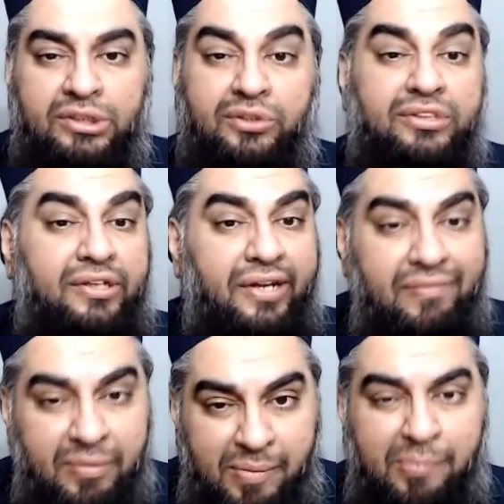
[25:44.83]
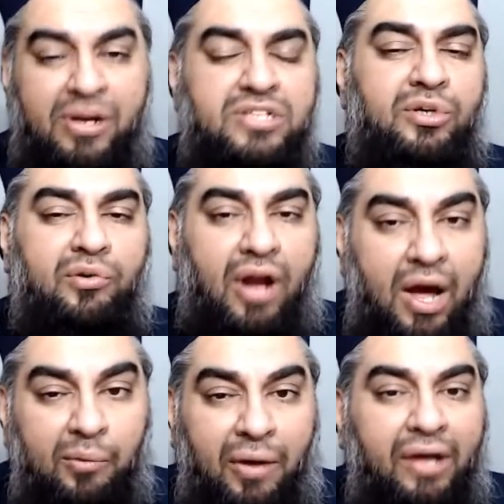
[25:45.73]
or they're even memorizing
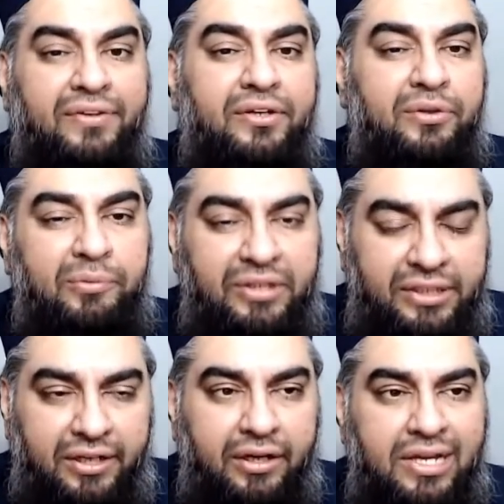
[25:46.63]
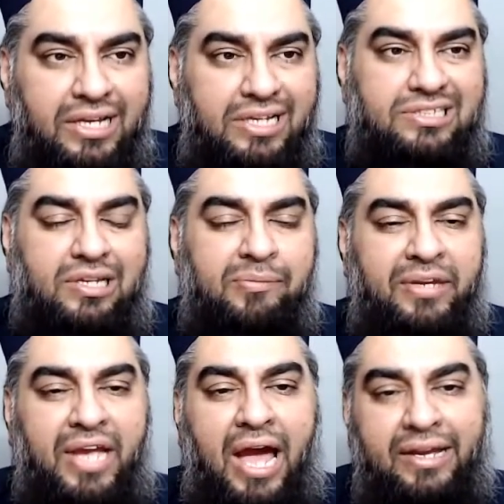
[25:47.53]
Quran while they're doing their
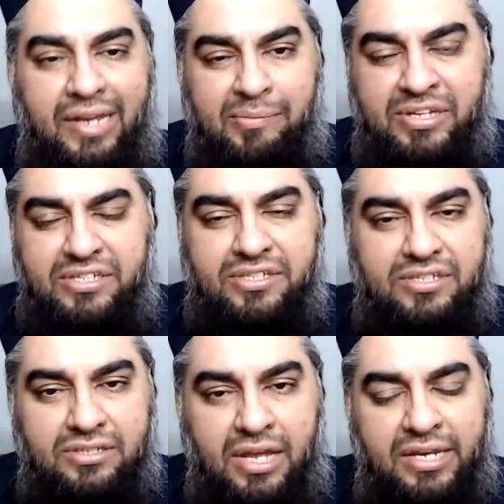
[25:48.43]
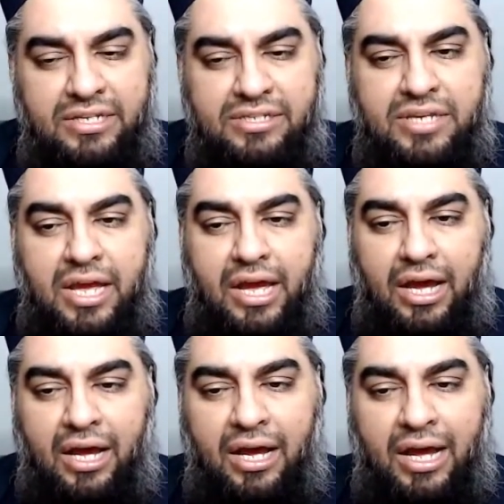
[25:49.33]
Islamic academics and studies
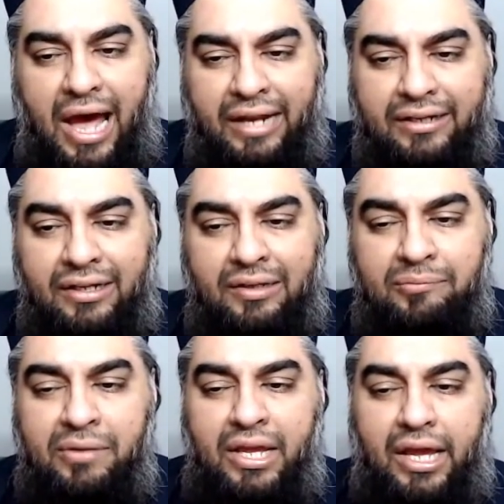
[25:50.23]
at Qalam.